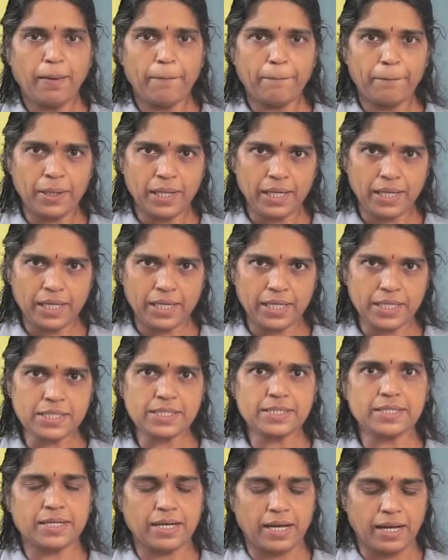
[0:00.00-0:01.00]

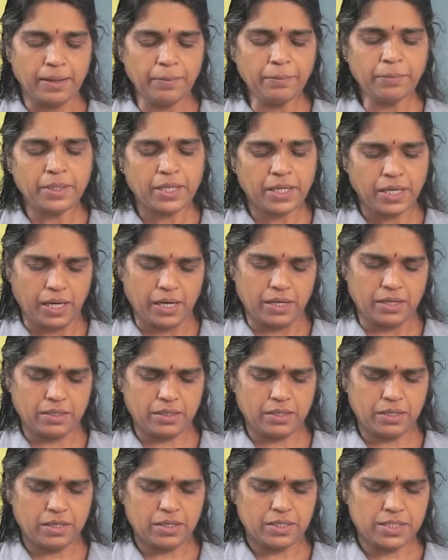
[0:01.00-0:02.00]
Please come here.
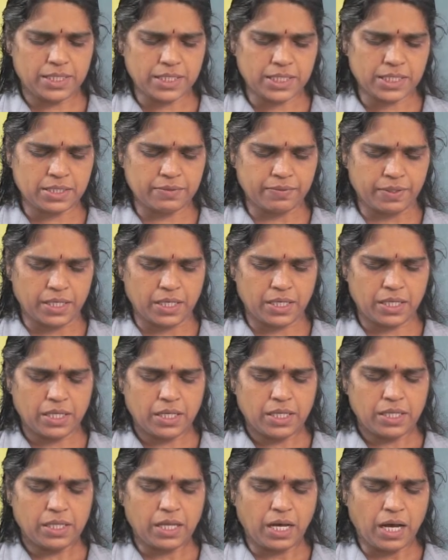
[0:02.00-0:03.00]
Sixth one.
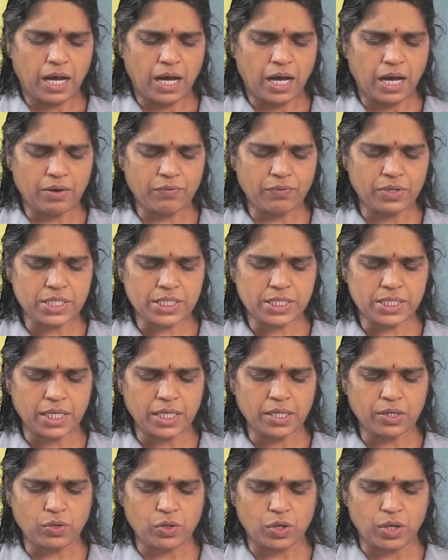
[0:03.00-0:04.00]
The
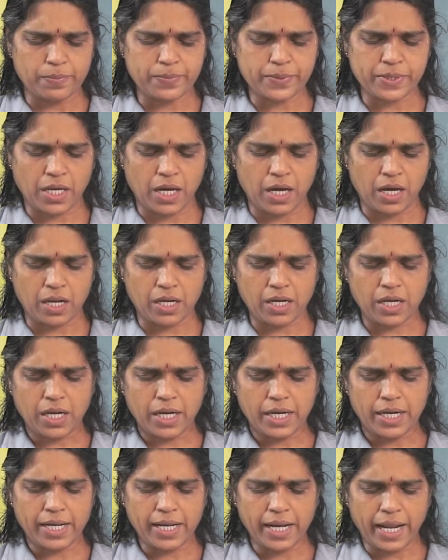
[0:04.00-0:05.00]
harvested crops are
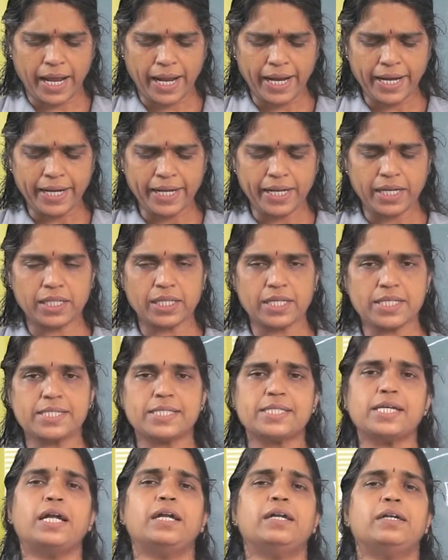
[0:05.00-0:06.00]
dried in the
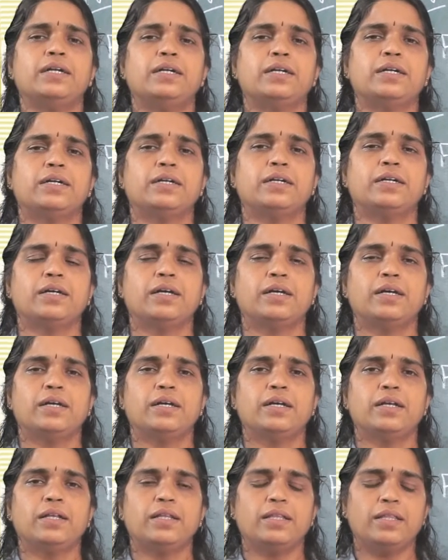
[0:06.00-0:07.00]
sun.
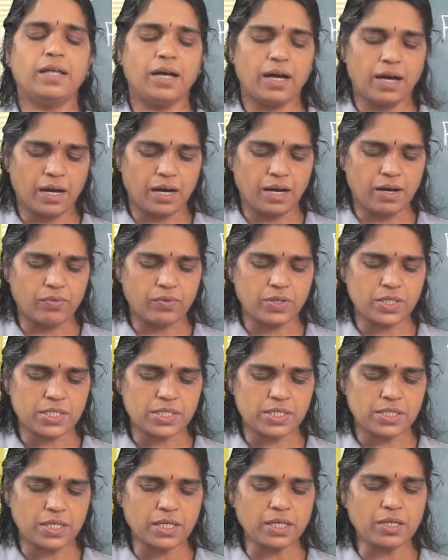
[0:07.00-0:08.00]
The
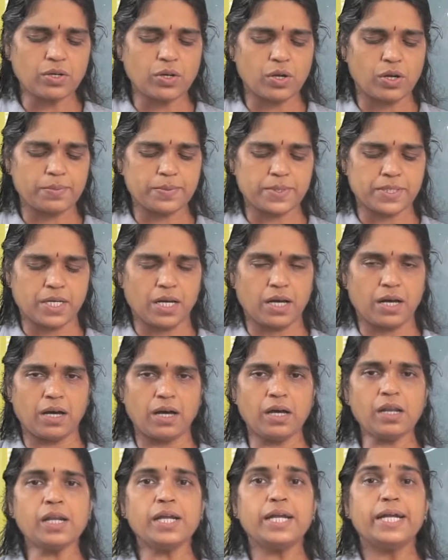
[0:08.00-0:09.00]
harvested crops
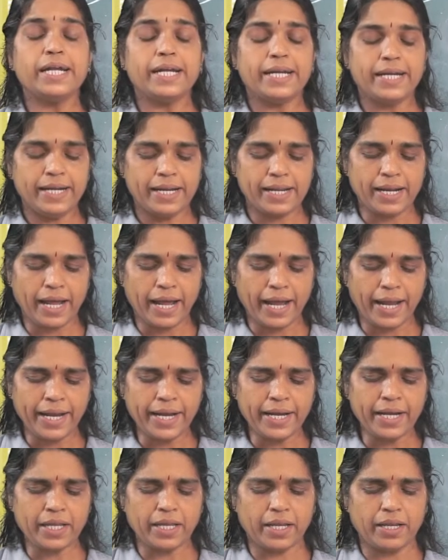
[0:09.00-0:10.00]
are
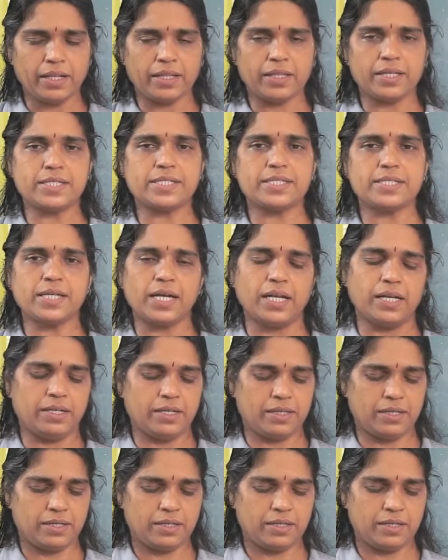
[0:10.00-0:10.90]
dried in the sun.